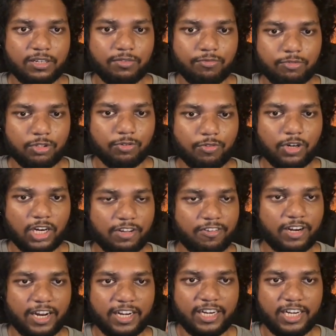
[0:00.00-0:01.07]
So whatever
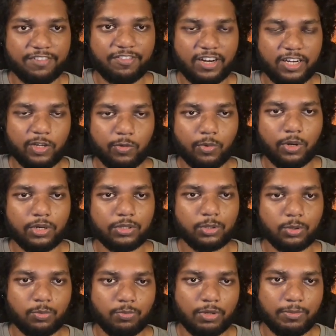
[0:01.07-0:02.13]
identifier you want, so
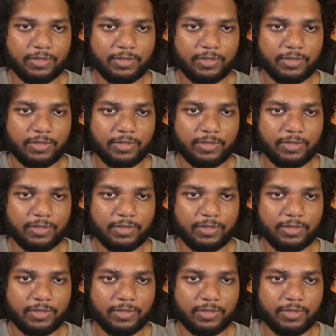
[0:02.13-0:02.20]
maybe